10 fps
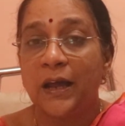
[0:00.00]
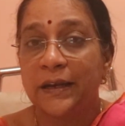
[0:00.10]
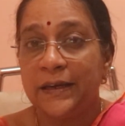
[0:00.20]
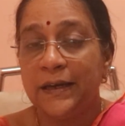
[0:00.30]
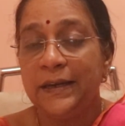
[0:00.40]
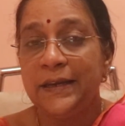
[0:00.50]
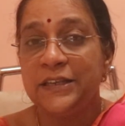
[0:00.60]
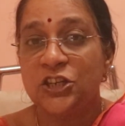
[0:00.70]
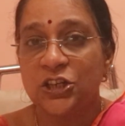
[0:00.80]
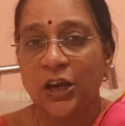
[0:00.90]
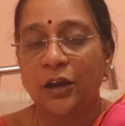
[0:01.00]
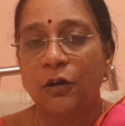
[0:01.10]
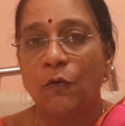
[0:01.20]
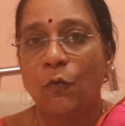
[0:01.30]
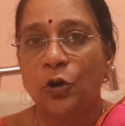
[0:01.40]
really
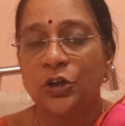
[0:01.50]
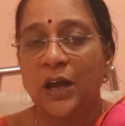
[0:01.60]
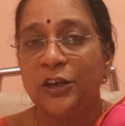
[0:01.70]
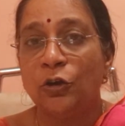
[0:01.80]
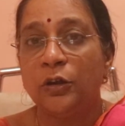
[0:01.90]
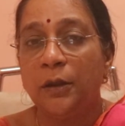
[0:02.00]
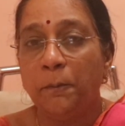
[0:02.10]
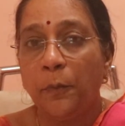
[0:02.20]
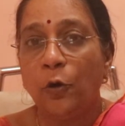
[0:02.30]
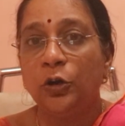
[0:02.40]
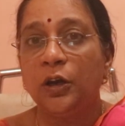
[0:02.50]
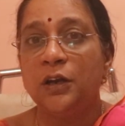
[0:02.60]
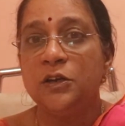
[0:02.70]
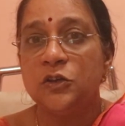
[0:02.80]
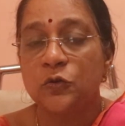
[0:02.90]
check what are your
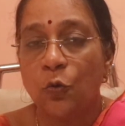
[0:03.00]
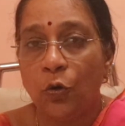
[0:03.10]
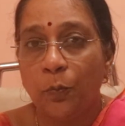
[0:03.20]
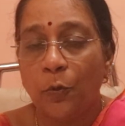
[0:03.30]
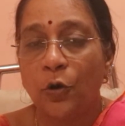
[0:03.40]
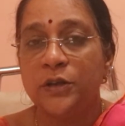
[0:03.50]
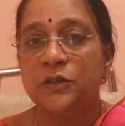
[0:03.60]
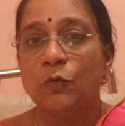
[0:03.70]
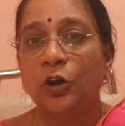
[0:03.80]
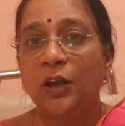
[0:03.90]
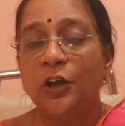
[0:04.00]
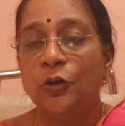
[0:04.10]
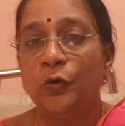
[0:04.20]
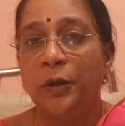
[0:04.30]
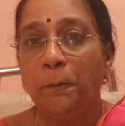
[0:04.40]
important soul points, what are
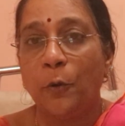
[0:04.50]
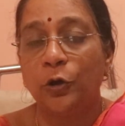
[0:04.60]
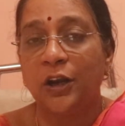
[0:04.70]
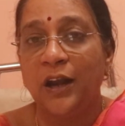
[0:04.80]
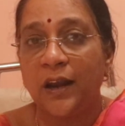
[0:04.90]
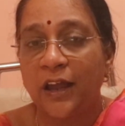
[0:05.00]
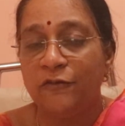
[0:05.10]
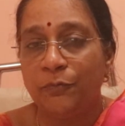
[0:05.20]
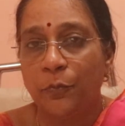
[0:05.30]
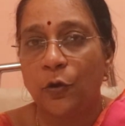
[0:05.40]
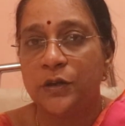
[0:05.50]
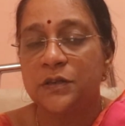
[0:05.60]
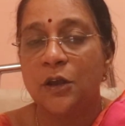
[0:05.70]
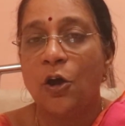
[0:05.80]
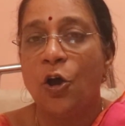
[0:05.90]
your important life
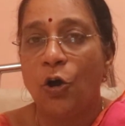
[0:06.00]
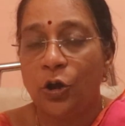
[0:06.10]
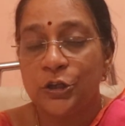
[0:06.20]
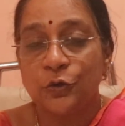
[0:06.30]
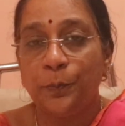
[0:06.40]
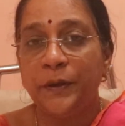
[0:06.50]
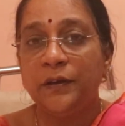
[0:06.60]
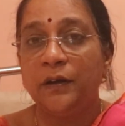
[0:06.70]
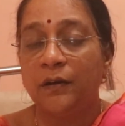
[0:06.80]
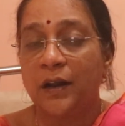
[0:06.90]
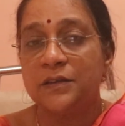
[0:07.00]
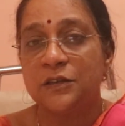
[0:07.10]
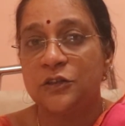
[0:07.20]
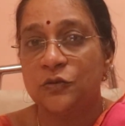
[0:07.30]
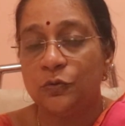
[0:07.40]
points. All Jupiter
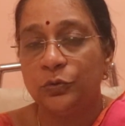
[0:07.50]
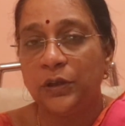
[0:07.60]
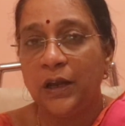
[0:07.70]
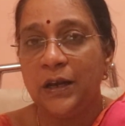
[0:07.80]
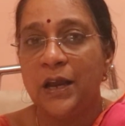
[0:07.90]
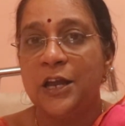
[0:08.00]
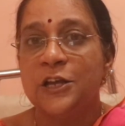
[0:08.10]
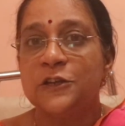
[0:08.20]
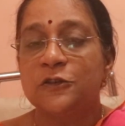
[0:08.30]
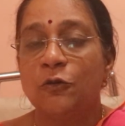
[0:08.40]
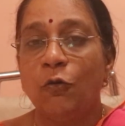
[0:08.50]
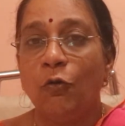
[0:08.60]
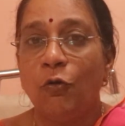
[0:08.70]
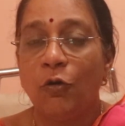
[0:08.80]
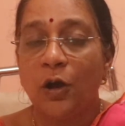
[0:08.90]
transits do that.
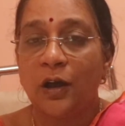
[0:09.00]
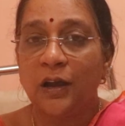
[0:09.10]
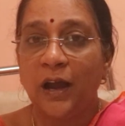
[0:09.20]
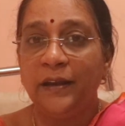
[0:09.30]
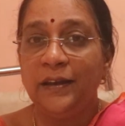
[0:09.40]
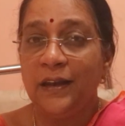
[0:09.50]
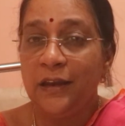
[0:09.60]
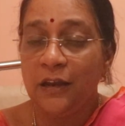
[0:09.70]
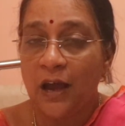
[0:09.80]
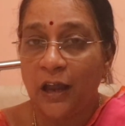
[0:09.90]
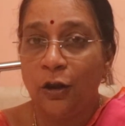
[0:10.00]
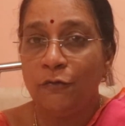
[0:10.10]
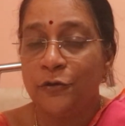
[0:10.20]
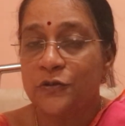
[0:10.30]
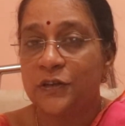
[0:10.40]
So kindly
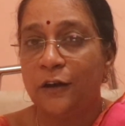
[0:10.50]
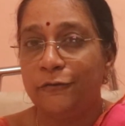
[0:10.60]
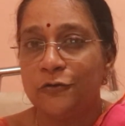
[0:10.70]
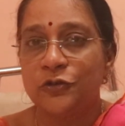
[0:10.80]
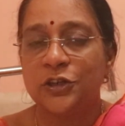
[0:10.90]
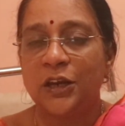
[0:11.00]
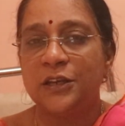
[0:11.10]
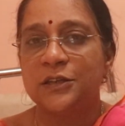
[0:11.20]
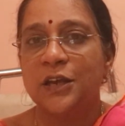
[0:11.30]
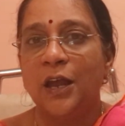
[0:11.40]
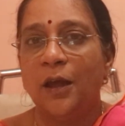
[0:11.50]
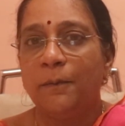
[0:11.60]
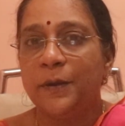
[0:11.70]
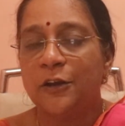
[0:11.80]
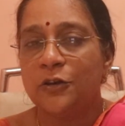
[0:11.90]
allow yourself to change,
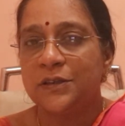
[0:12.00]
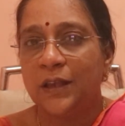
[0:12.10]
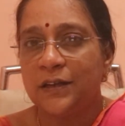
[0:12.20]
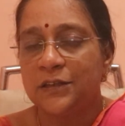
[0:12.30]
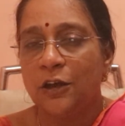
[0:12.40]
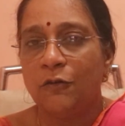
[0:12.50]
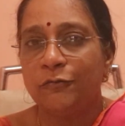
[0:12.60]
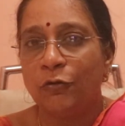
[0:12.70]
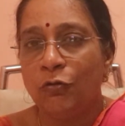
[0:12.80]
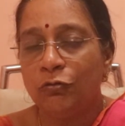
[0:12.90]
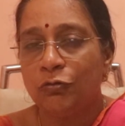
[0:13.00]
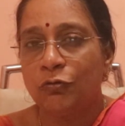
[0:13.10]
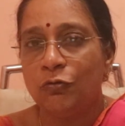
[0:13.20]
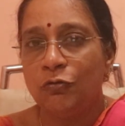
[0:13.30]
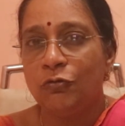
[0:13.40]
because that's how no
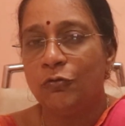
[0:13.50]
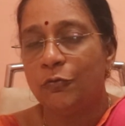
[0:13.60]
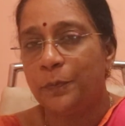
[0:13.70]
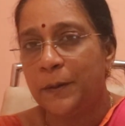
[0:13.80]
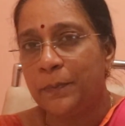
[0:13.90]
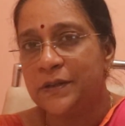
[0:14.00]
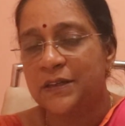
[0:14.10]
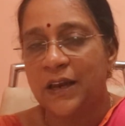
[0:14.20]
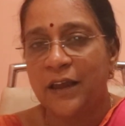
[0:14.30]
two people's